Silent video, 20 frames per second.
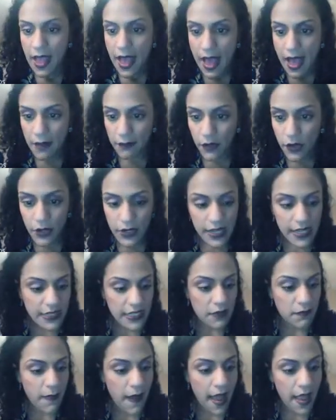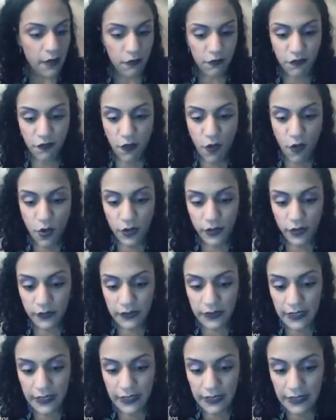I'm going to divide
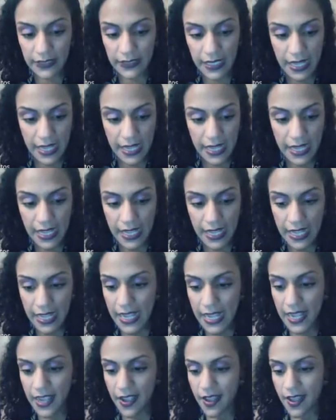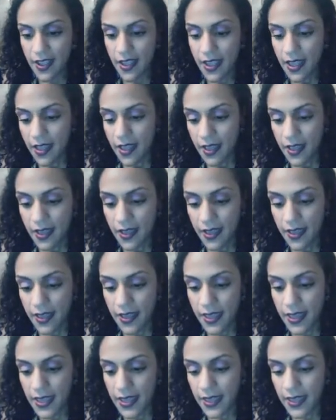14
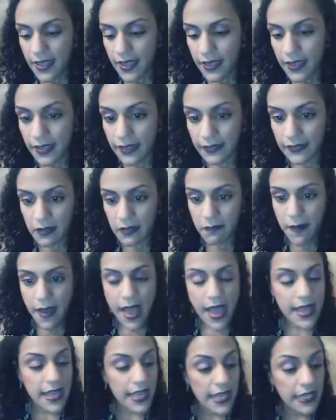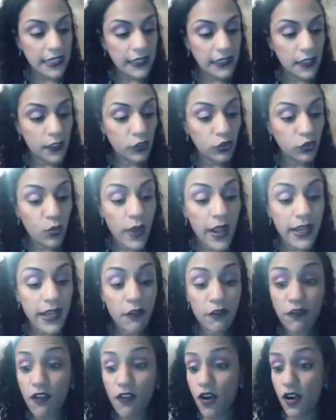divide in the
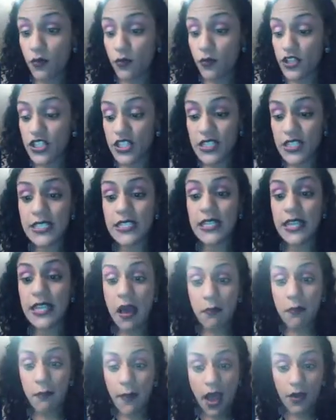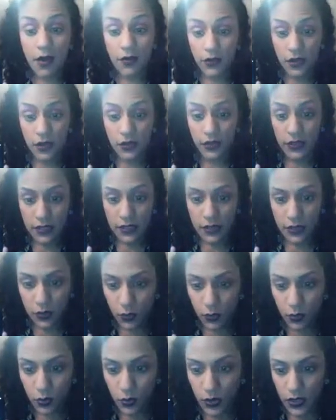24, which is the amount of the
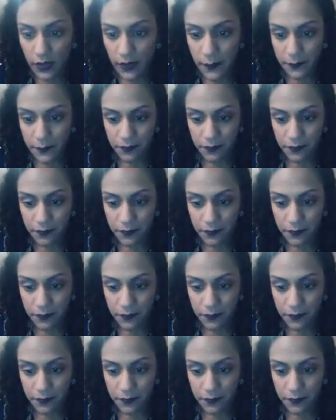student.